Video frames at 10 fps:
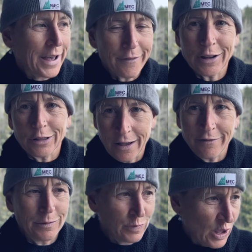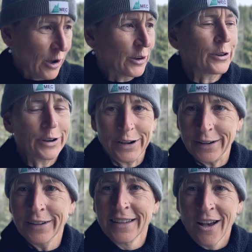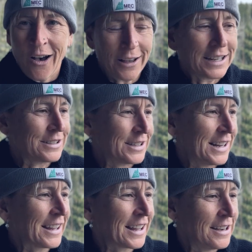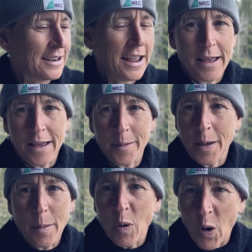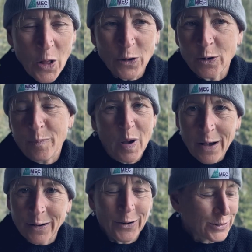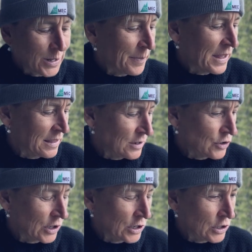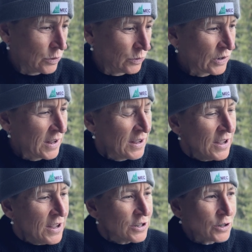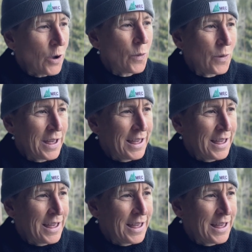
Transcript: have a glove and blocker and a hockey stick and a ball or a puck or something that you can use. So